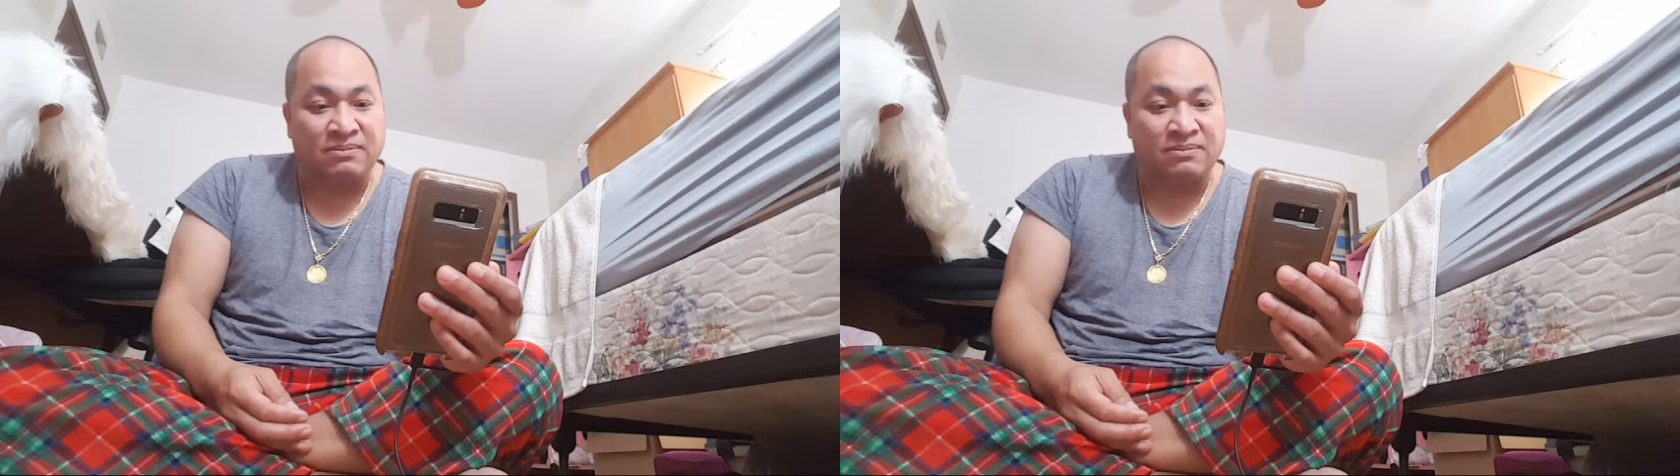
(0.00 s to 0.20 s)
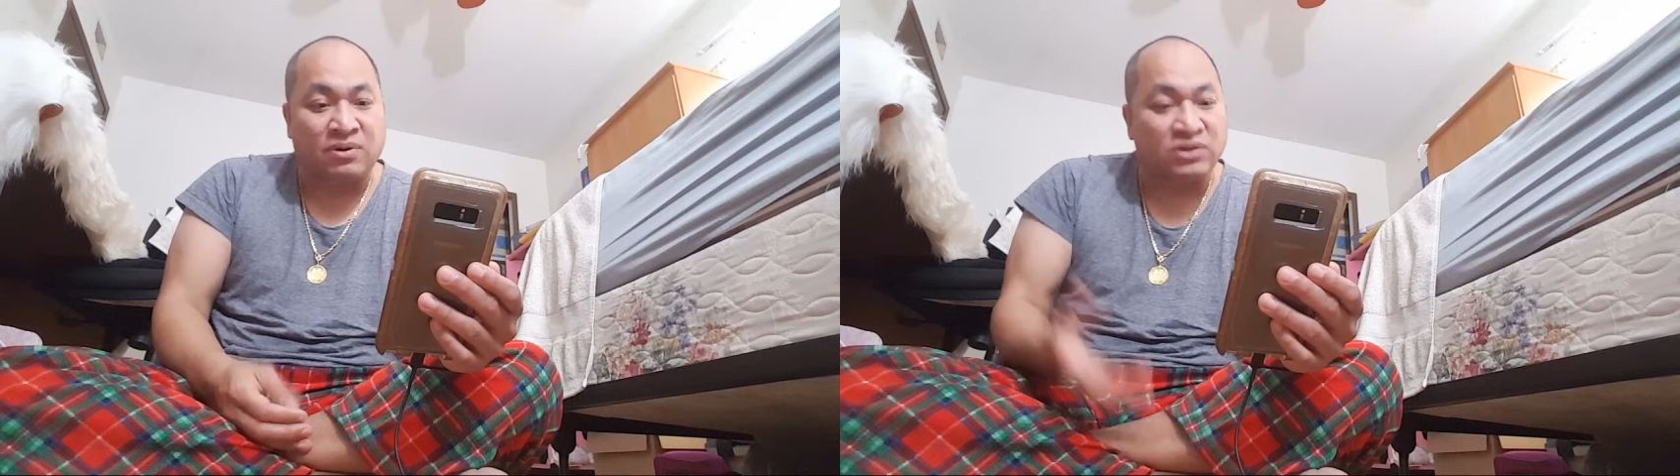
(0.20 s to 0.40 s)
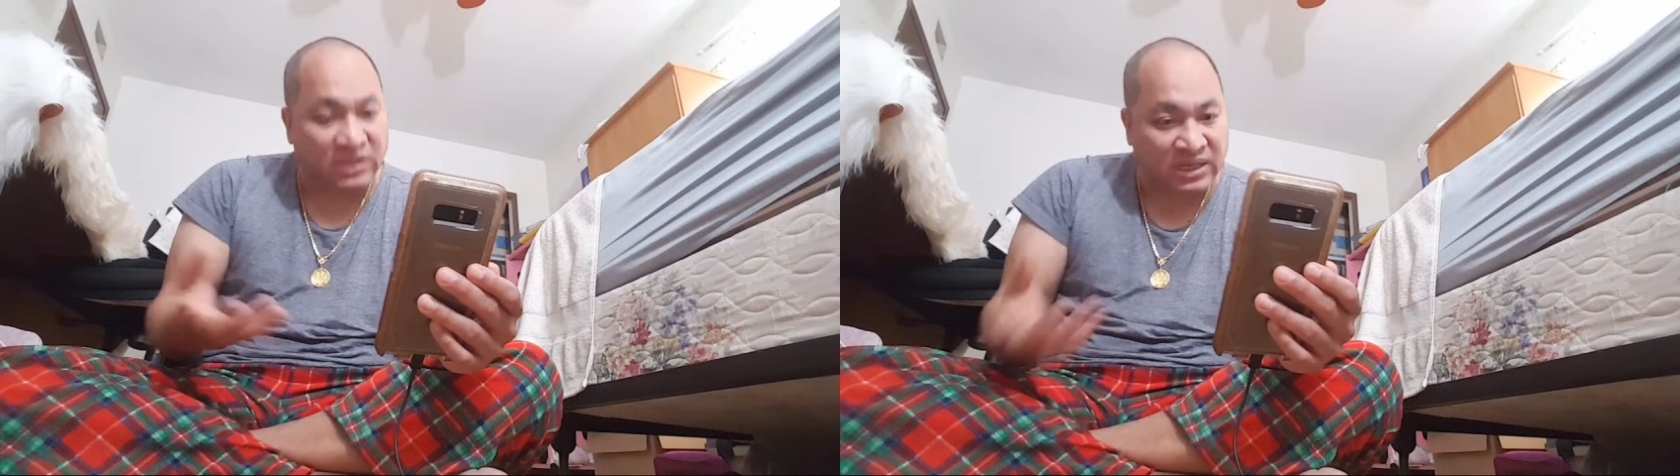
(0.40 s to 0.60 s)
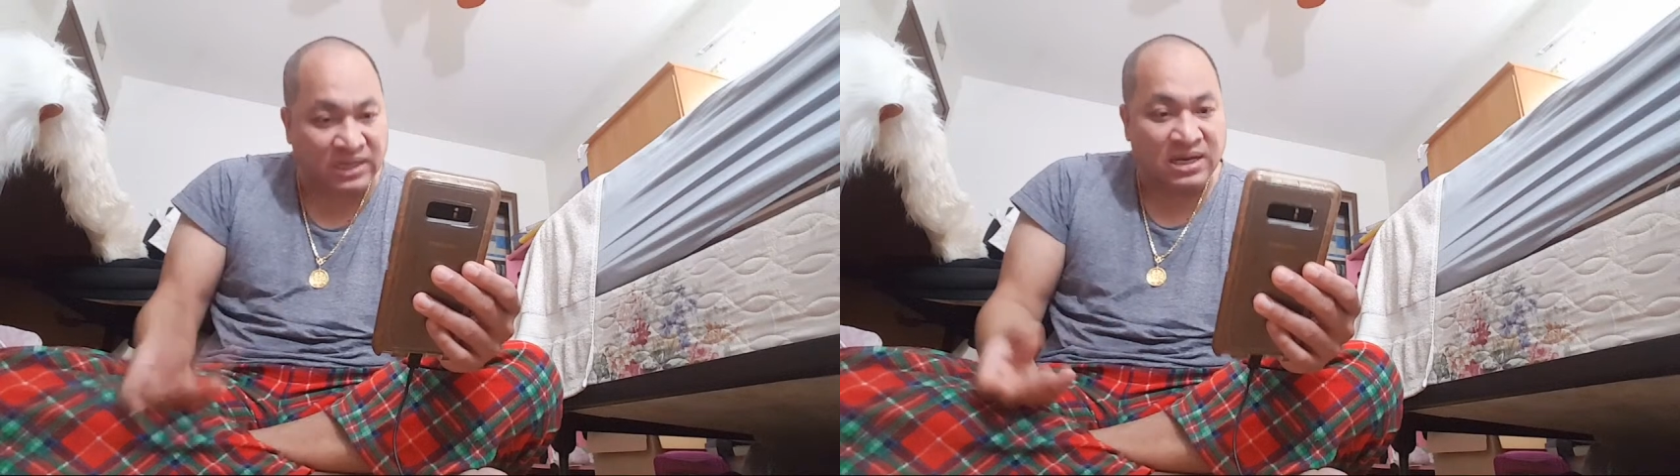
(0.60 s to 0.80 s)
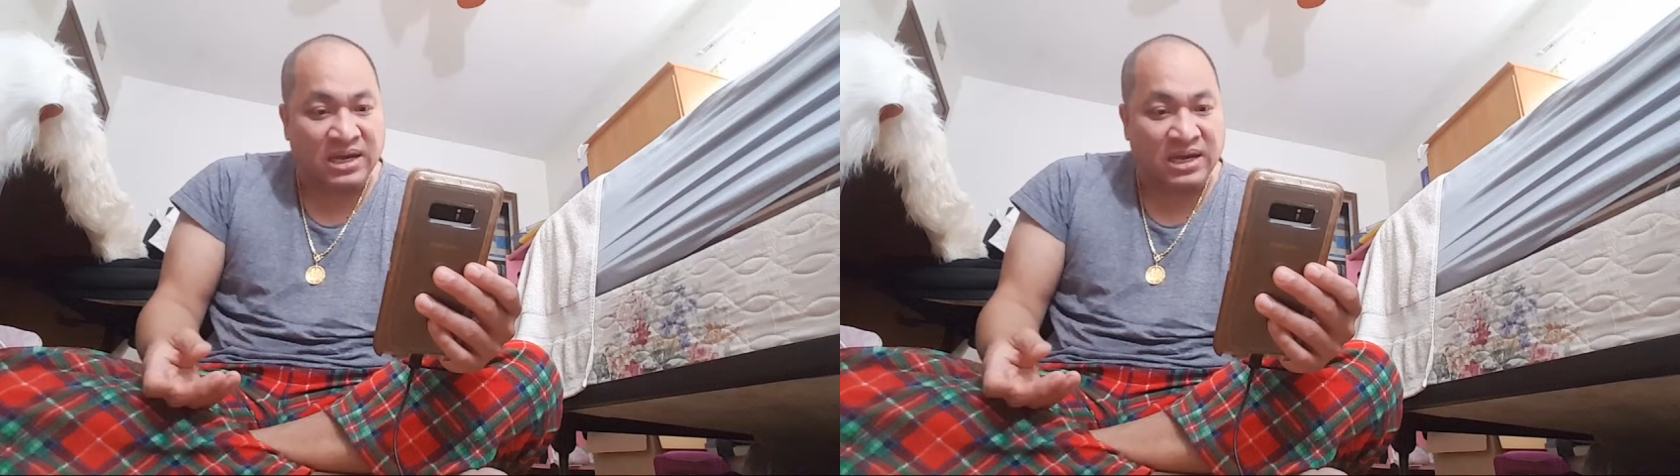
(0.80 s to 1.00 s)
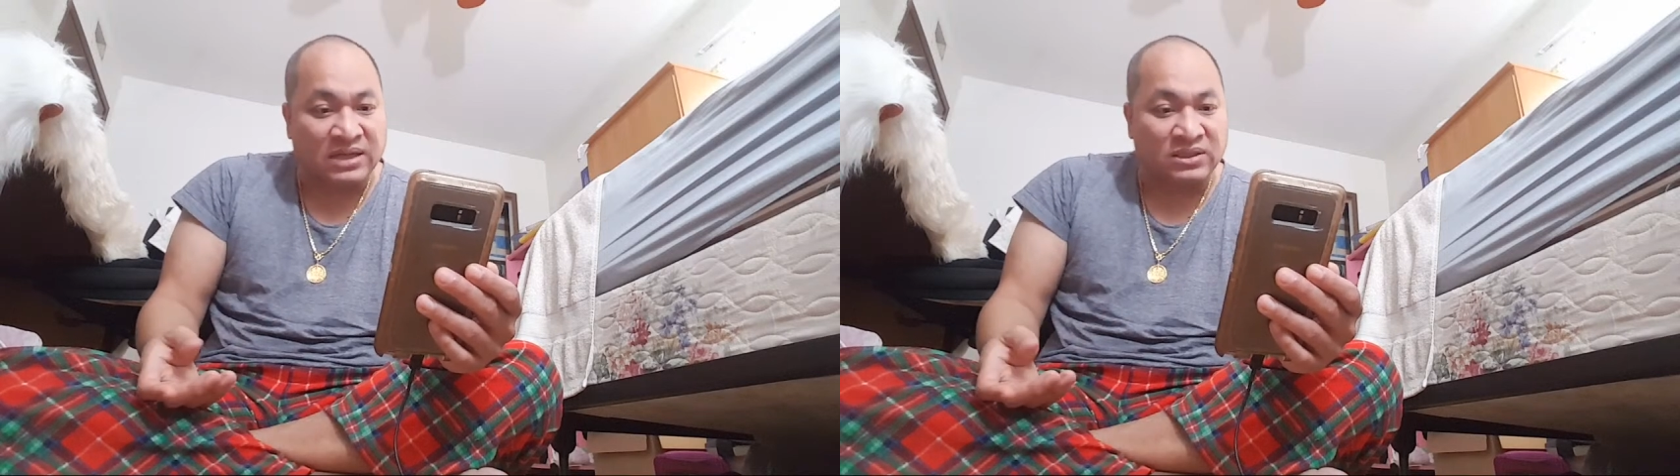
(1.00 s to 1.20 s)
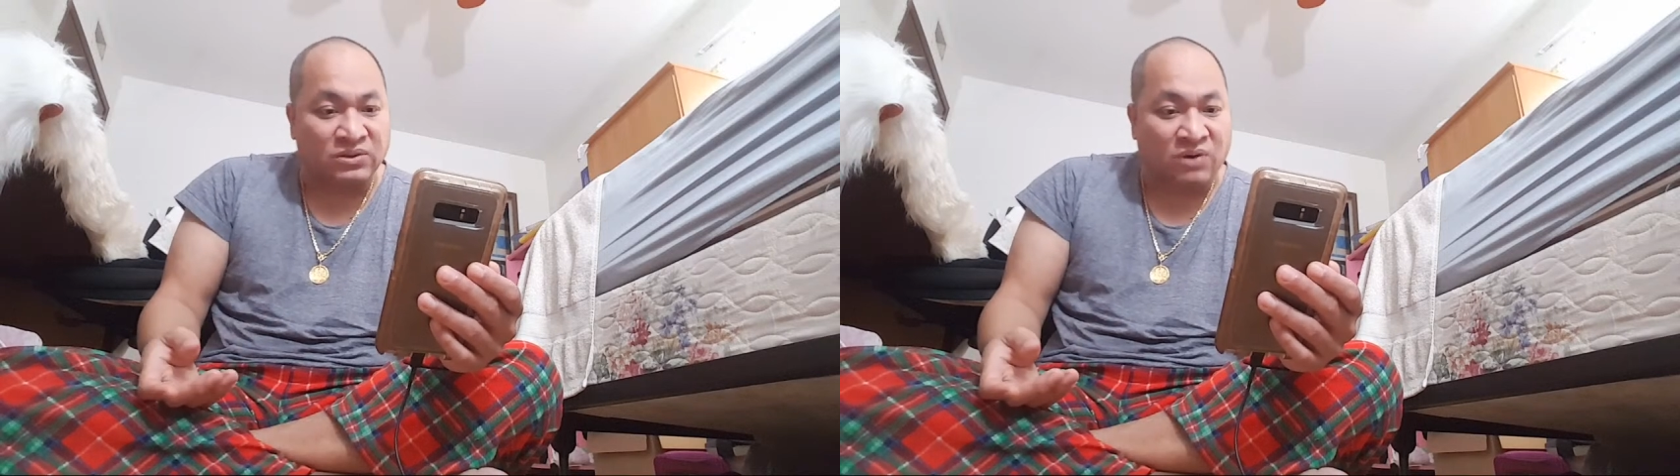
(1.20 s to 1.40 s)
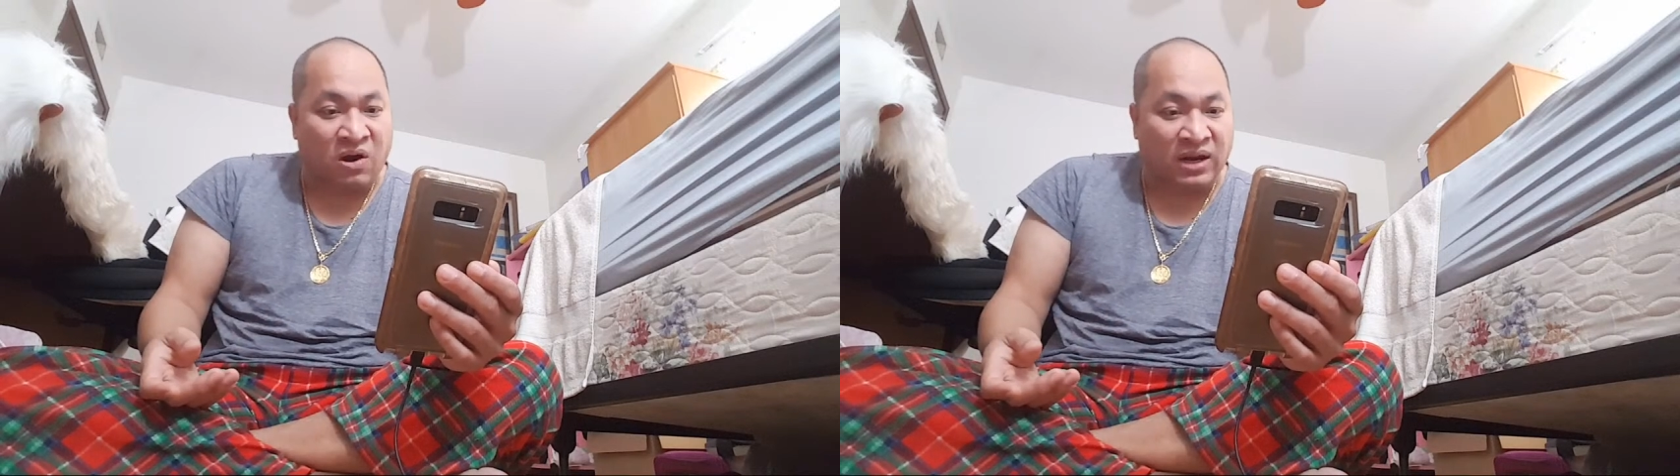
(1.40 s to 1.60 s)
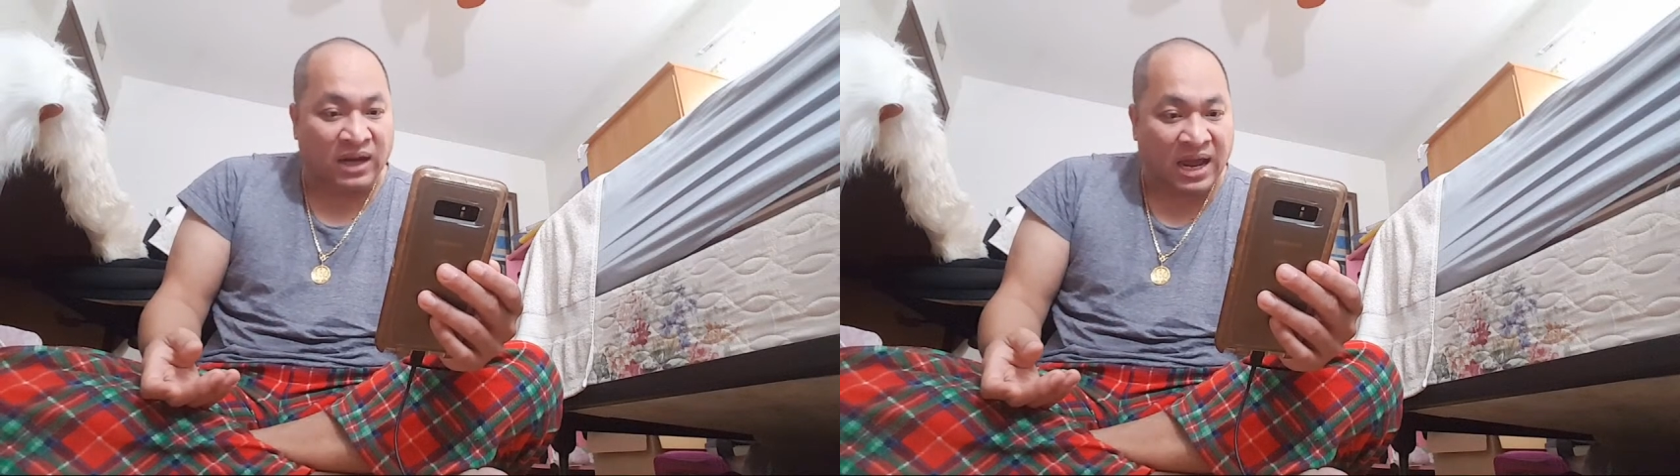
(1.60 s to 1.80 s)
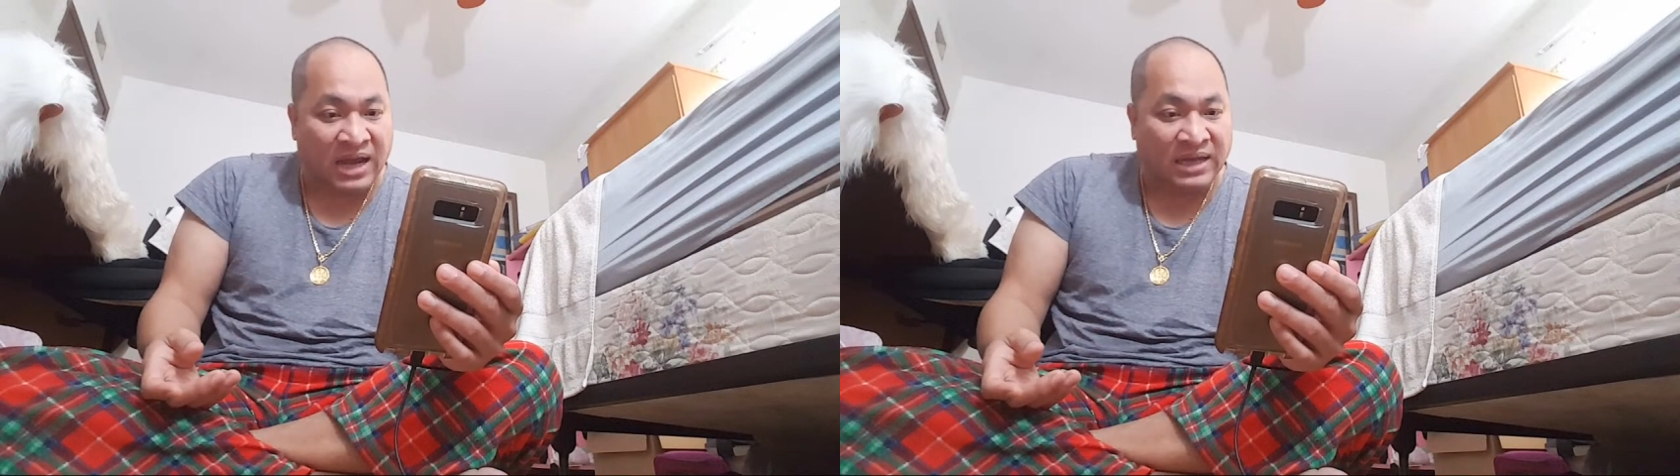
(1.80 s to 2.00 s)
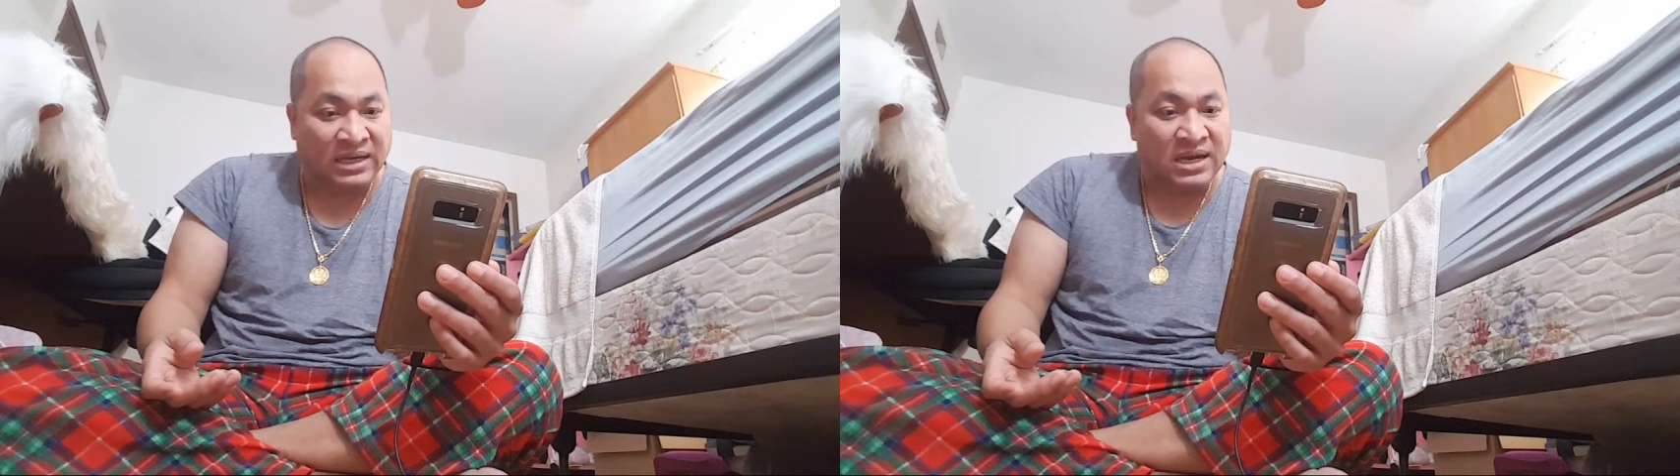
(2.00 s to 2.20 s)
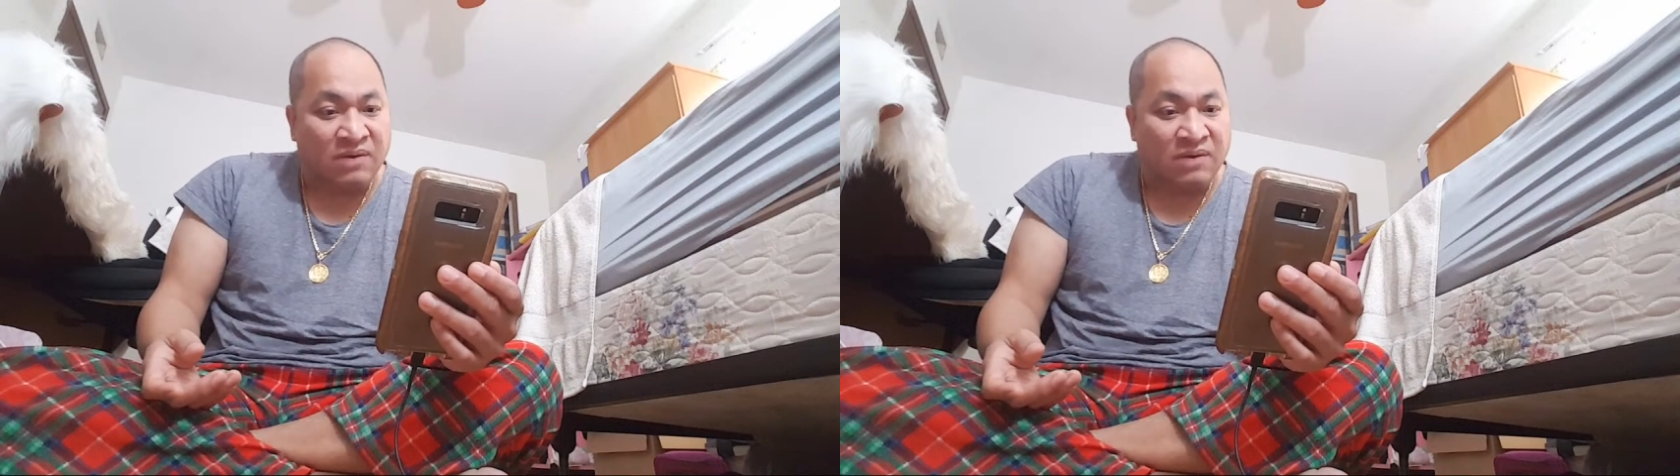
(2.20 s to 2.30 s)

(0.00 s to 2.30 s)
bullshit into online,